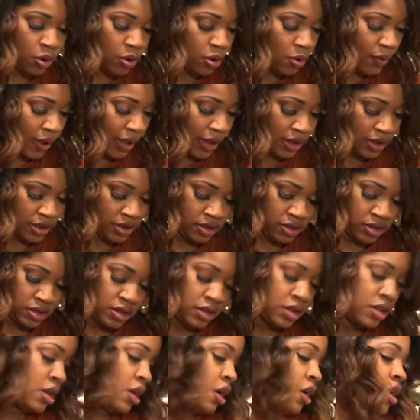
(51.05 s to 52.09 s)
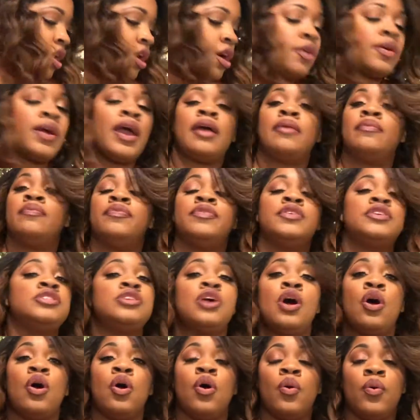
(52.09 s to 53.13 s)
go away. Okay,
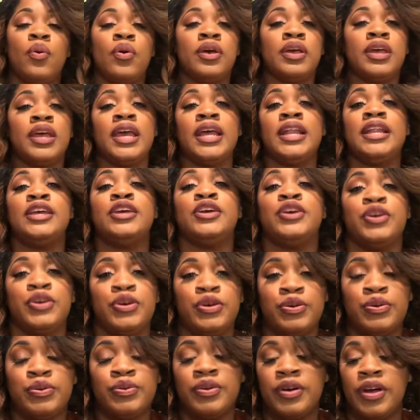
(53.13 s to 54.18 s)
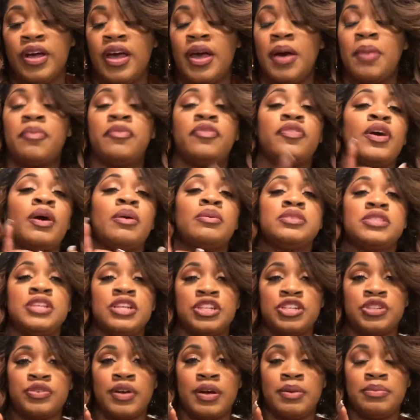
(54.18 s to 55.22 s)
so, anywho, before I was
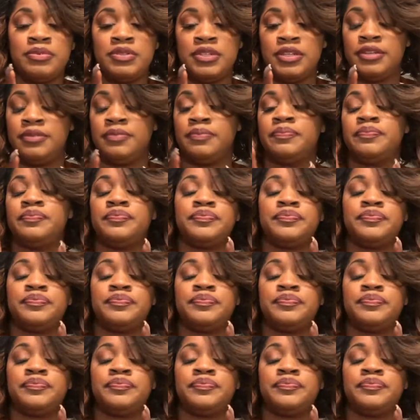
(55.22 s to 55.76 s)
interrupted,